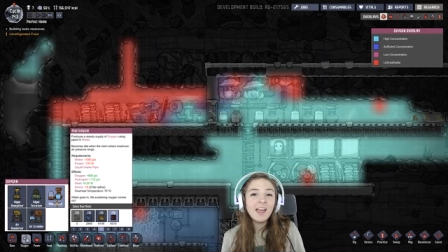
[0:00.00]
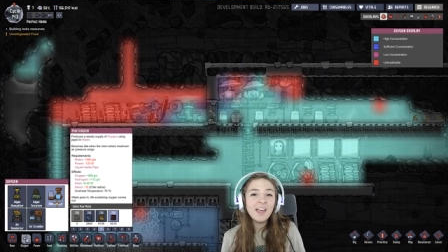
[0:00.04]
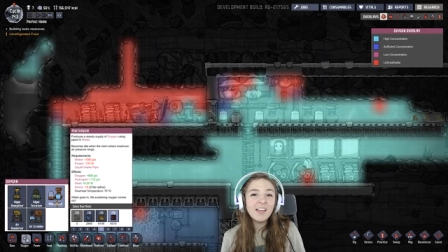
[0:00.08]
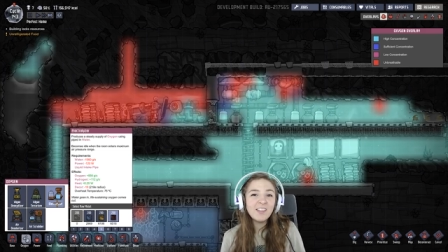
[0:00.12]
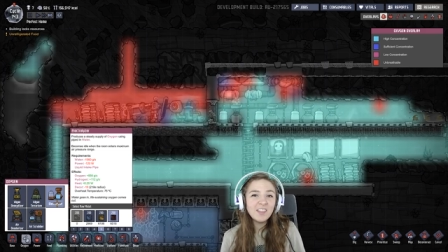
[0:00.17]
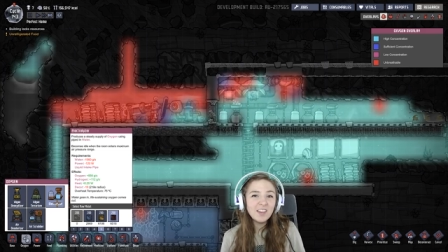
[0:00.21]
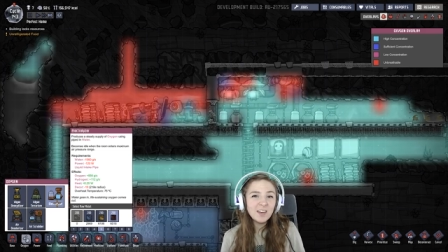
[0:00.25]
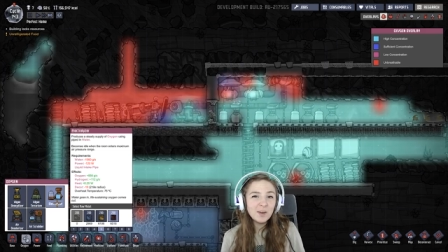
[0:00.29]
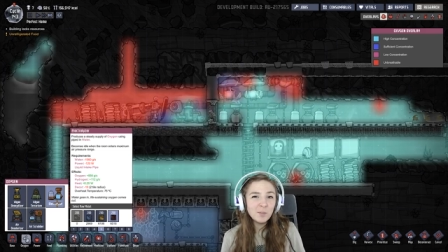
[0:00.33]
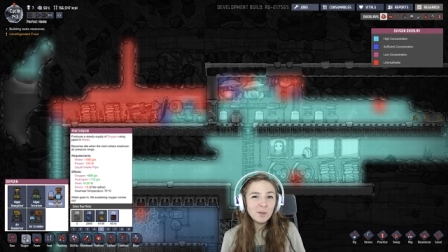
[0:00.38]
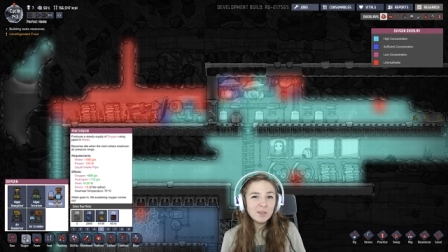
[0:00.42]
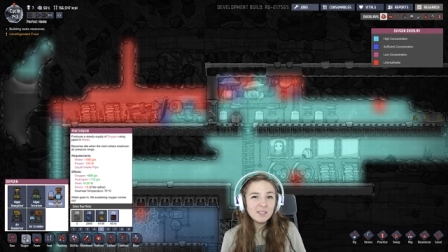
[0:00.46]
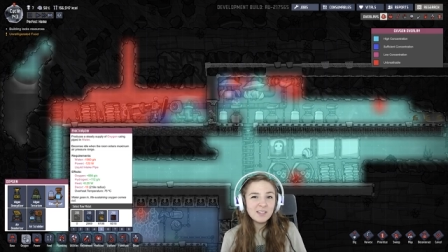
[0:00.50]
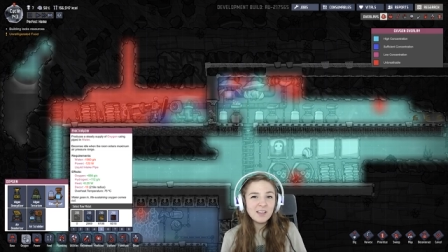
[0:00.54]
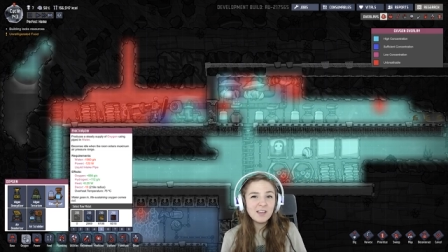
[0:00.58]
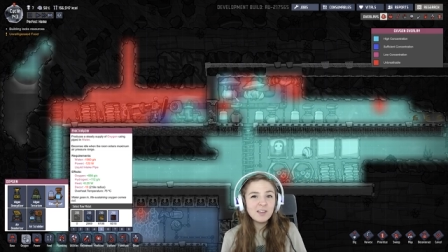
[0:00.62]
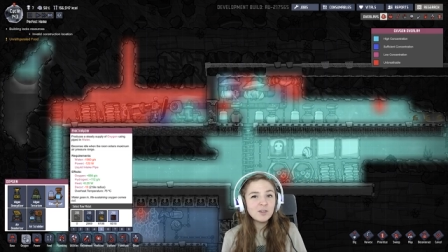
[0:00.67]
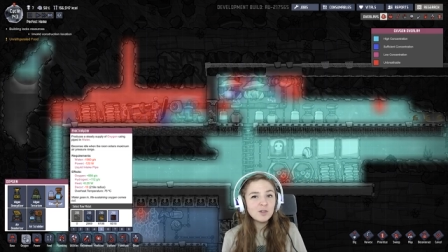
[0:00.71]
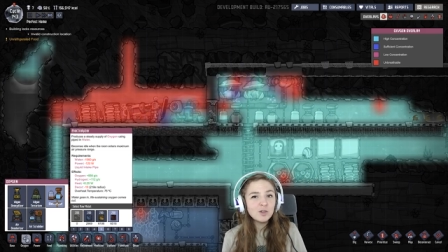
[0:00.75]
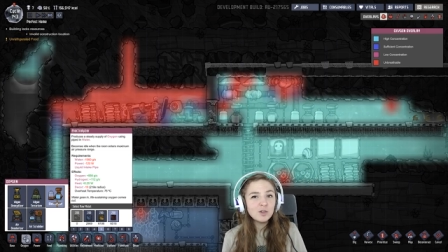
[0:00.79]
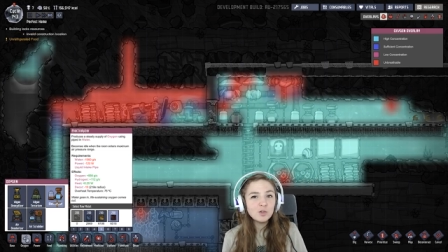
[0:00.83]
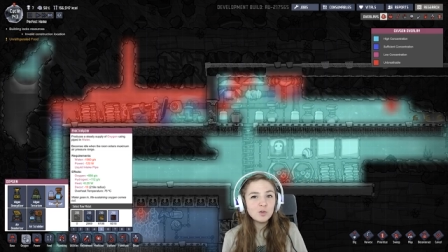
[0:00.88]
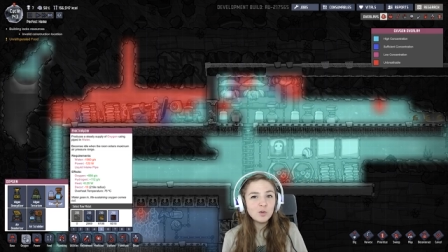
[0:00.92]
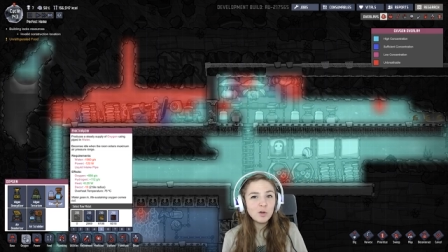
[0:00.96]
and then it makes one
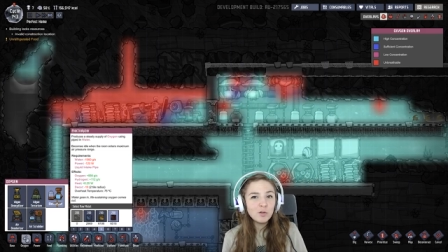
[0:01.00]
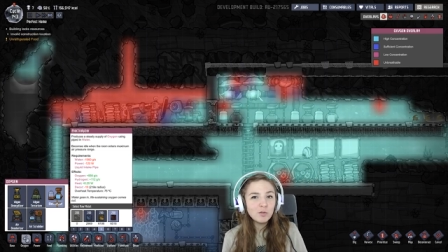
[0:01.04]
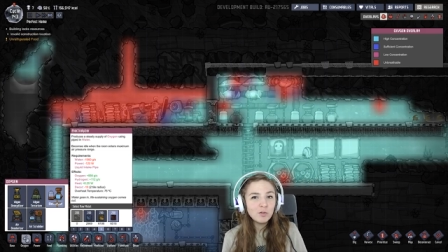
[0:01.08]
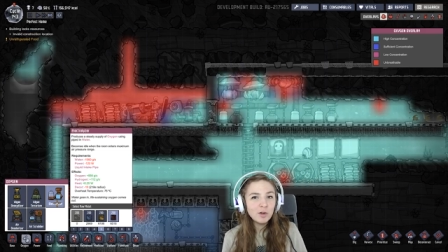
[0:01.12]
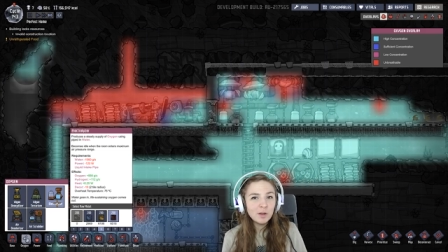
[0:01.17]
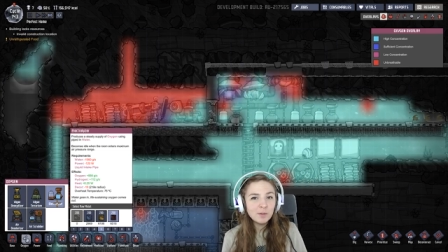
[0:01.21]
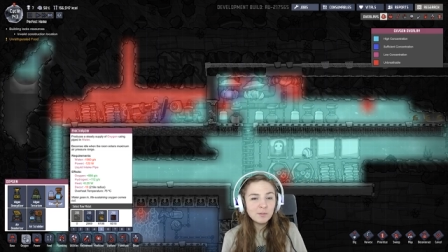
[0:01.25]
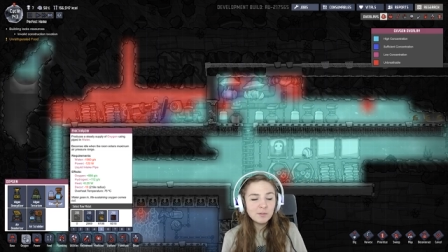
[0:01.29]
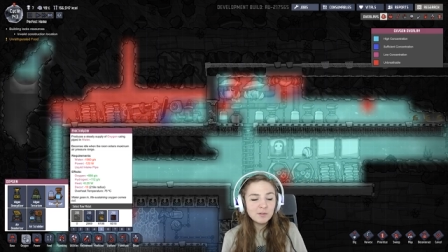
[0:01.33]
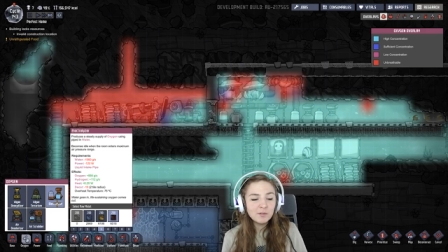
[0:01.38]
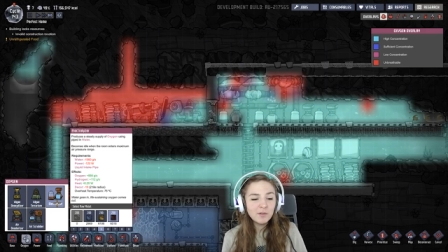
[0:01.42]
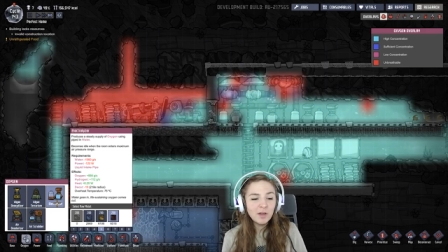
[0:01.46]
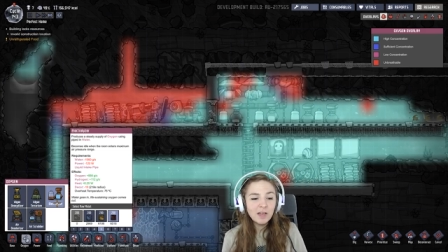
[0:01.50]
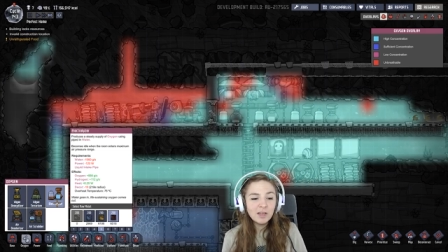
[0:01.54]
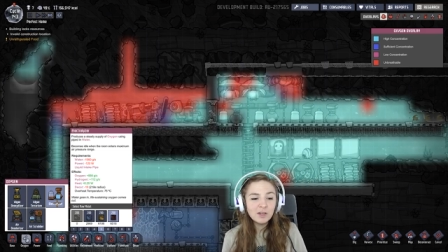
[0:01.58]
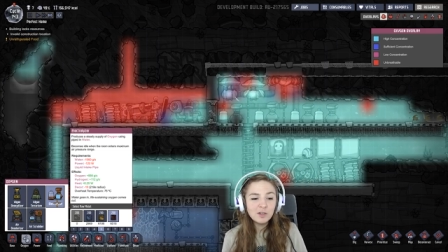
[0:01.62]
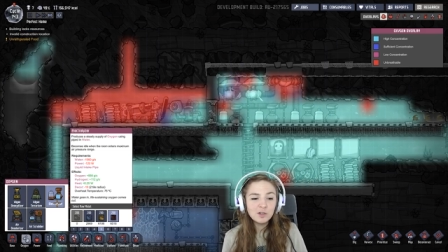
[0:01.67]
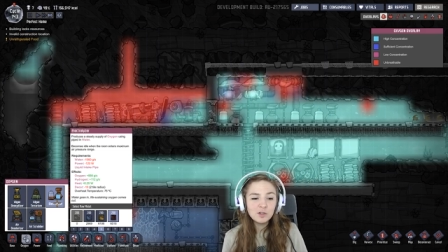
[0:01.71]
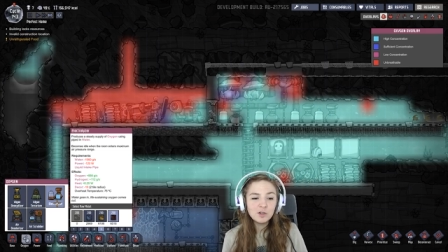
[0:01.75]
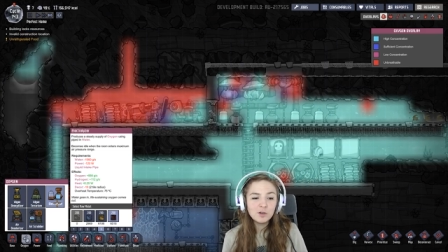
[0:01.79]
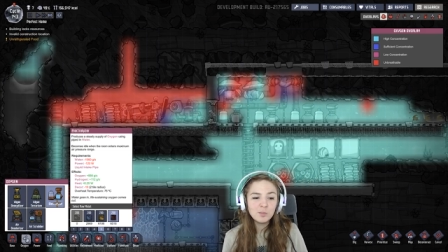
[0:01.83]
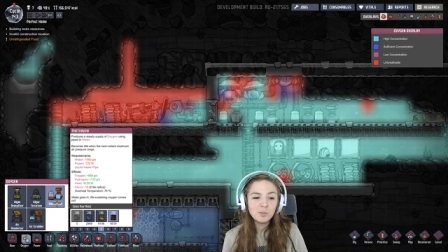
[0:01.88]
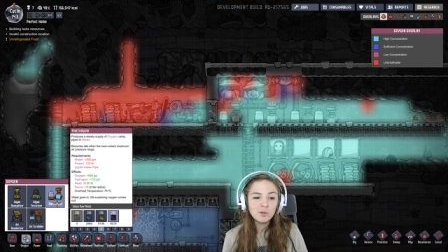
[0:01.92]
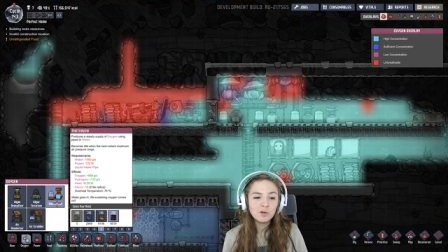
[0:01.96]
hundred twelve grams of
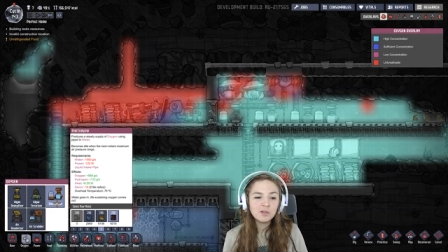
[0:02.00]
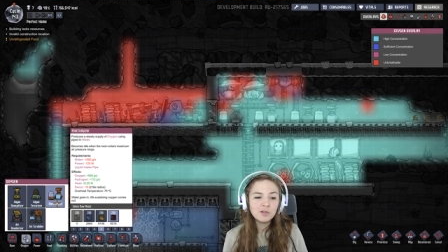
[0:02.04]
hydrogen per